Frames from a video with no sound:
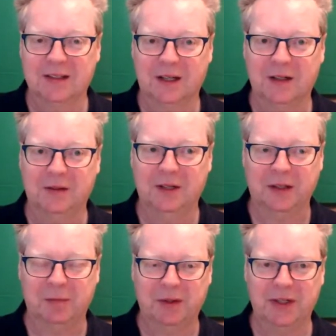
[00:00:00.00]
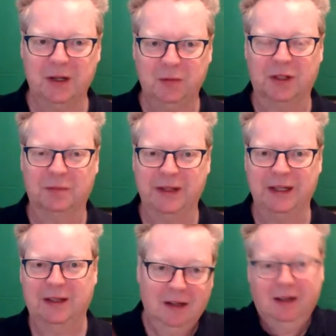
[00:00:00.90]
So you know, you, but you don't want to
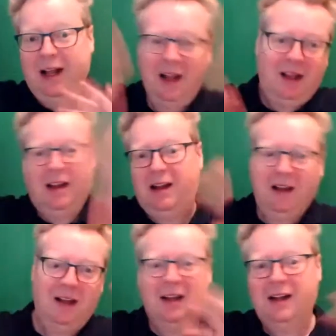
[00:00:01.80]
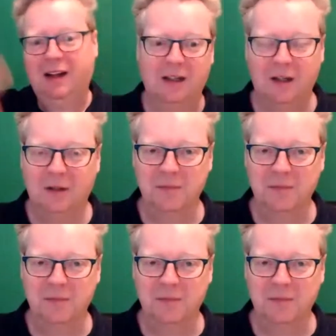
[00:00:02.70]
be ah,